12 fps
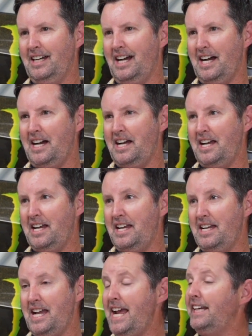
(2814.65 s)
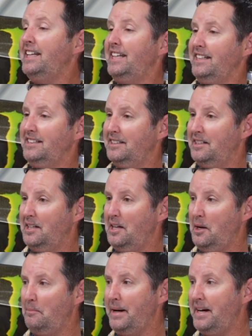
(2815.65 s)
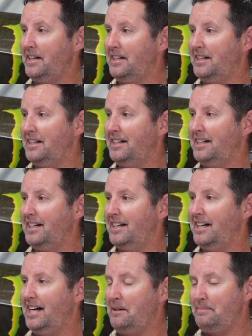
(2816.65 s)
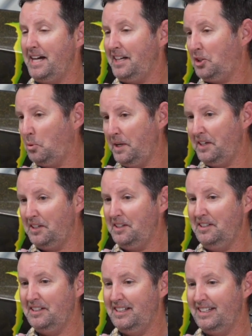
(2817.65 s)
I hated it, mm-hmm. but I'm not a quitter.